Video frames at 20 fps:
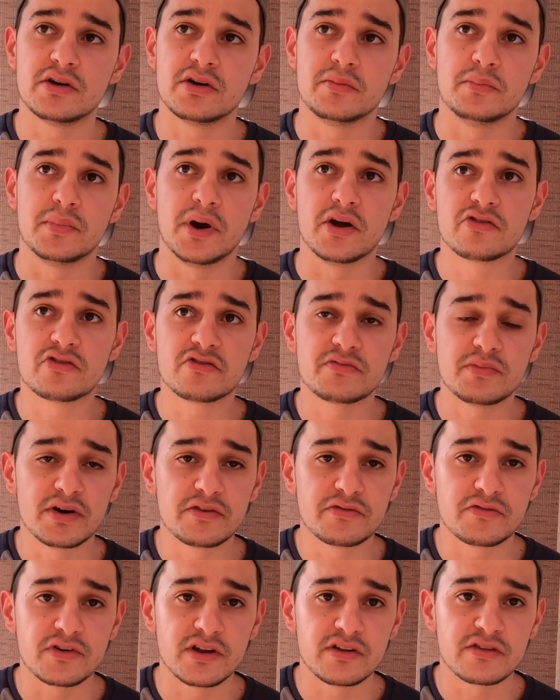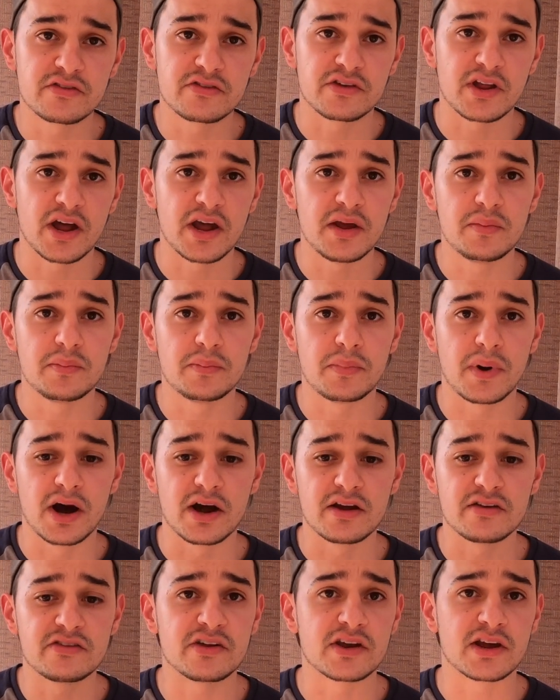most of my friends, they
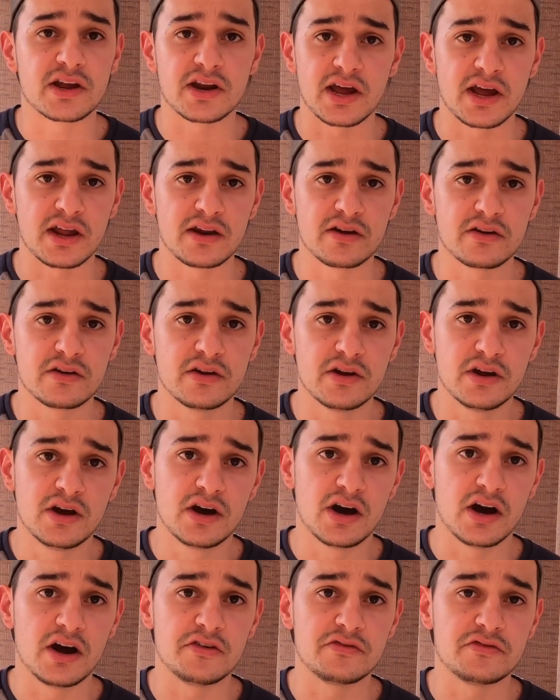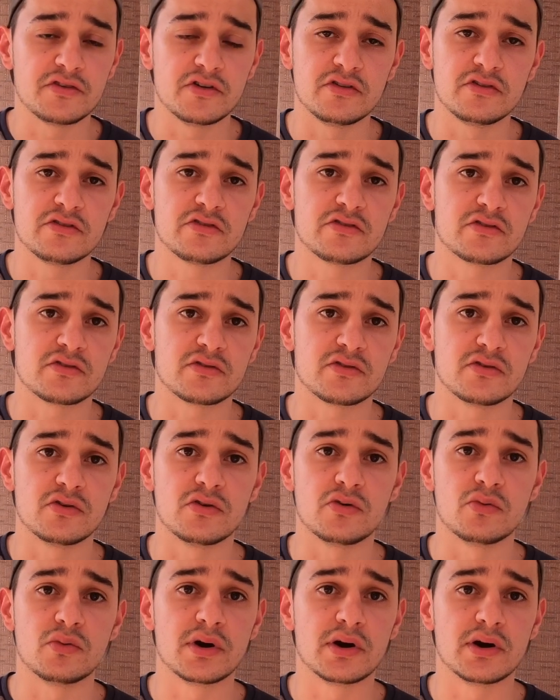buy second-hand iPhones
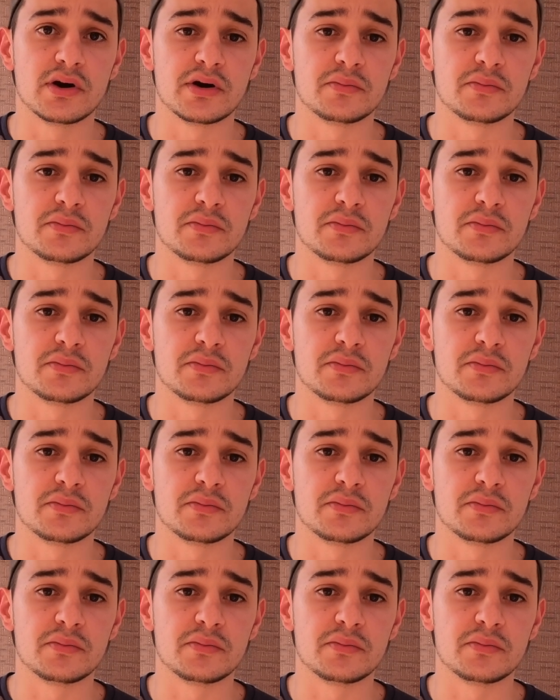or